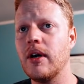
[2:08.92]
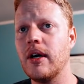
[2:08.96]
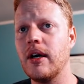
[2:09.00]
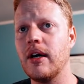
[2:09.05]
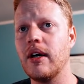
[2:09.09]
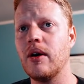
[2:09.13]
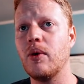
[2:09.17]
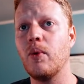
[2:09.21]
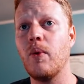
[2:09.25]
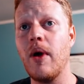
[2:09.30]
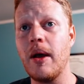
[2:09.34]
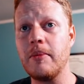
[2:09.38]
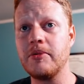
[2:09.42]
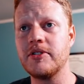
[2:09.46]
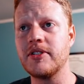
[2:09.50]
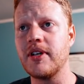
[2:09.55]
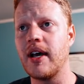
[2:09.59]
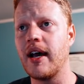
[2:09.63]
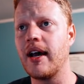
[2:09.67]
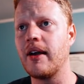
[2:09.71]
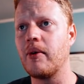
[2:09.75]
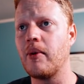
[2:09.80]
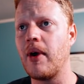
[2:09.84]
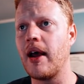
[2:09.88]

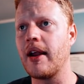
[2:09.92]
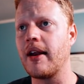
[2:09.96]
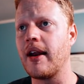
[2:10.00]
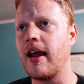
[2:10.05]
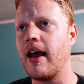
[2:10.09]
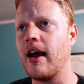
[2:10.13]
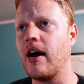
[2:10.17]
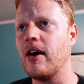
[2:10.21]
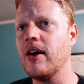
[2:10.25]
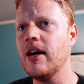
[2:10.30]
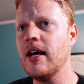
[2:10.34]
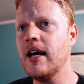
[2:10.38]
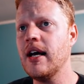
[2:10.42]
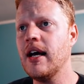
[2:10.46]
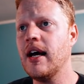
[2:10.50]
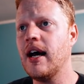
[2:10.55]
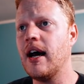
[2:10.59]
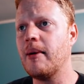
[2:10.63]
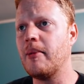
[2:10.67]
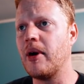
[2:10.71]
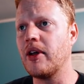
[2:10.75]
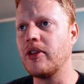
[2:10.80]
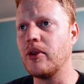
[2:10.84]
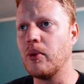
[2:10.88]
website right now.
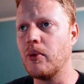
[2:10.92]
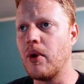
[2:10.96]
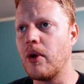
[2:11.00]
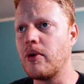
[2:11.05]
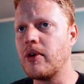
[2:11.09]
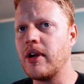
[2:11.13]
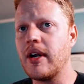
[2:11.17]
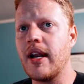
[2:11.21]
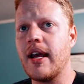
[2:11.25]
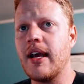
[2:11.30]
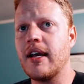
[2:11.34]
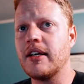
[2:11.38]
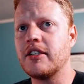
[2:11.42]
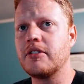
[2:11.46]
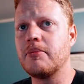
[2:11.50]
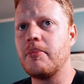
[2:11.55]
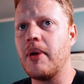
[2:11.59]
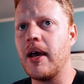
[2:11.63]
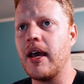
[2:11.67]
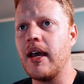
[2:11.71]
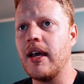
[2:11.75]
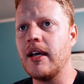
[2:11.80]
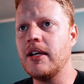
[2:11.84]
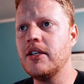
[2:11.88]
I'm on the Ronin-S
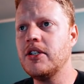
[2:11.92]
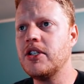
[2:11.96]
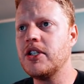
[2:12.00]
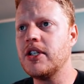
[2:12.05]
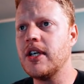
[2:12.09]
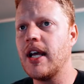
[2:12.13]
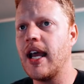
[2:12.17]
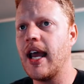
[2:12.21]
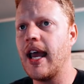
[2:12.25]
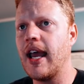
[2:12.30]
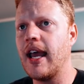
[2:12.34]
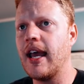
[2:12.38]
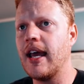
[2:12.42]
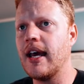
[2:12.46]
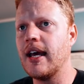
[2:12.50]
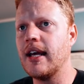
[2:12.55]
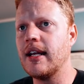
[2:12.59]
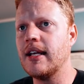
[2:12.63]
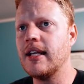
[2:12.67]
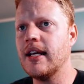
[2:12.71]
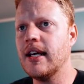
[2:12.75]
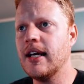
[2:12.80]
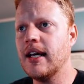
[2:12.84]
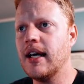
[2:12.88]
page,
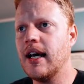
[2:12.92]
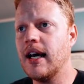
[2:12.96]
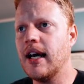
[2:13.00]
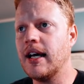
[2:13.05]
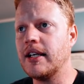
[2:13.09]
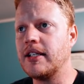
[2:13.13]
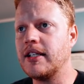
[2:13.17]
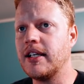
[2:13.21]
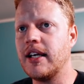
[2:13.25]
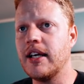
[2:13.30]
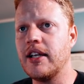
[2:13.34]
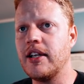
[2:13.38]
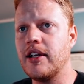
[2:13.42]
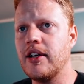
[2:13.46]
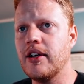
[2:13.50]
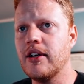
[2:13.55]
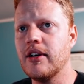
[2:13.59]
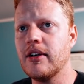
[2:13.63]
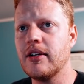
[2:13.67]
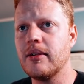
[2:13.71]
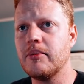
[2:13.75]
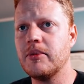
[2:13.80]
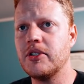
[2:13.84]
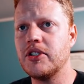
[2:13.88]
and to get
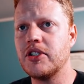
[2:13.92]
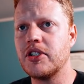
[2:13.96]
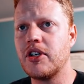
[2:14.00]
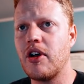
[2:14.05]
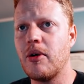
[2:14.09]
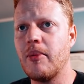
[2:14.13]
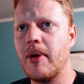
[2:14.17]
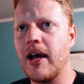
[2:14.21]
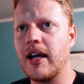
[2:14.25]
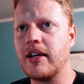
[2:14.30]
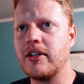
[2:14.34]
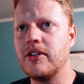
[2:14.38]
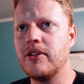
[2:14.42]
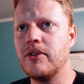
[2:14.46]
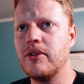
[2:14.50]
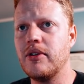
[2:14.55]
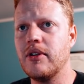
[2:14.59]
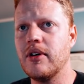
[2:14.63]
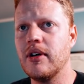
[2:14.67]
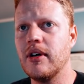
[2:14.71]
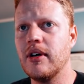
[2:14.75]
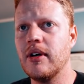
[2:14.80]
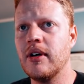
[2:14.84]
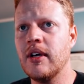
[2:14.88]
here, let me just go back
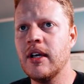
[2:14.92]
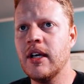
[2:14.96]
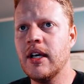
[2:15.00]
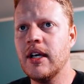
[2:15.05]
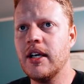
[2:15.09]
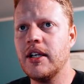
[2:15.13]
to the